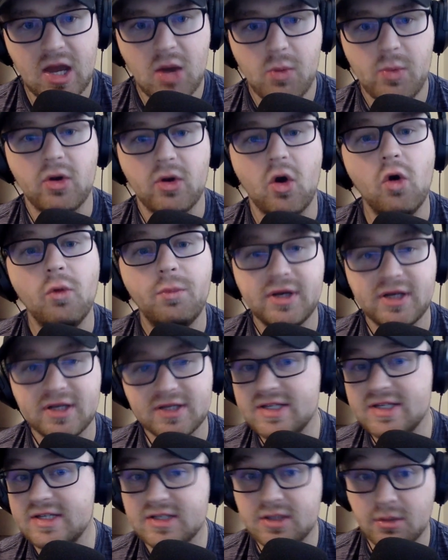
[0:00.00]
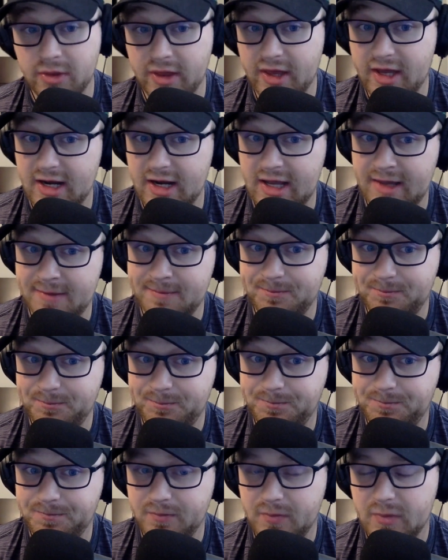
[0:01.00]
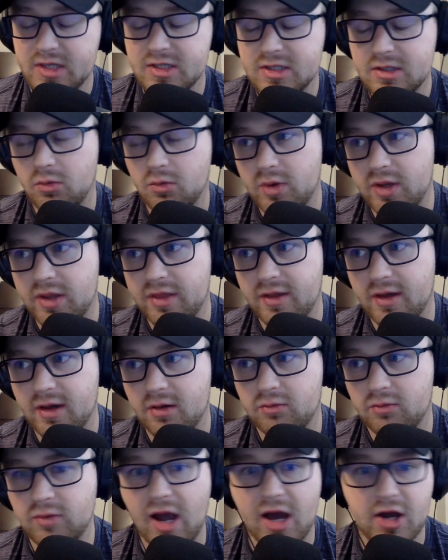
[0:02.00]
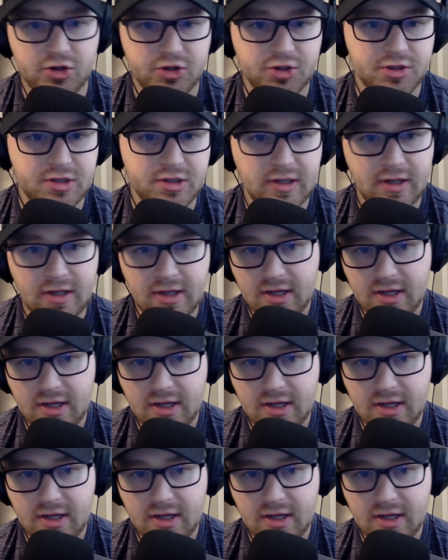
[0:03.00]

We were hoping to see some of that again with Rodgers